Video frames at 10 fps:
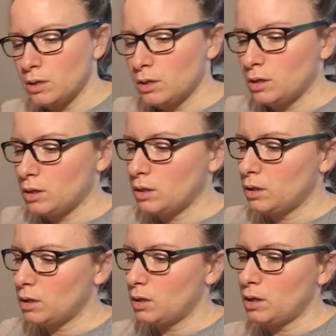
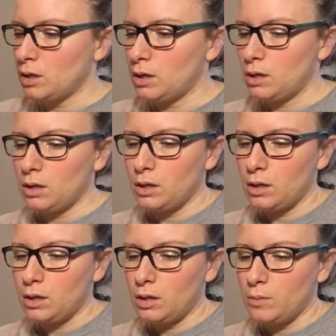
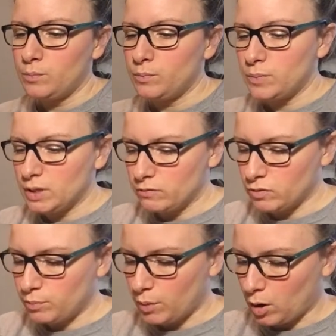a bit of the
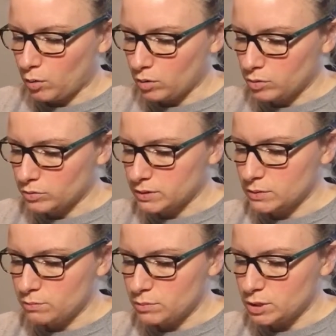bow across the
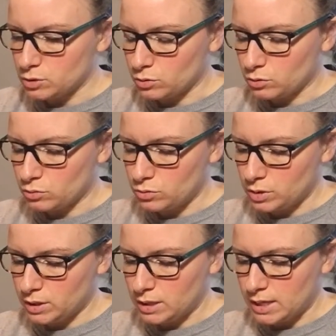middle
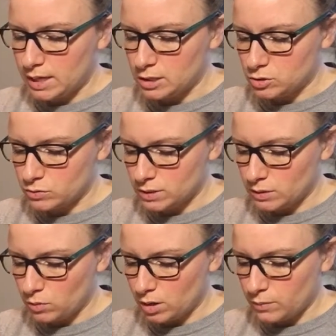at the end. You'll see
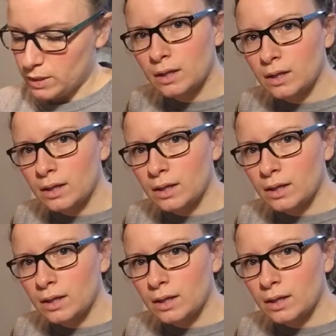what I mean.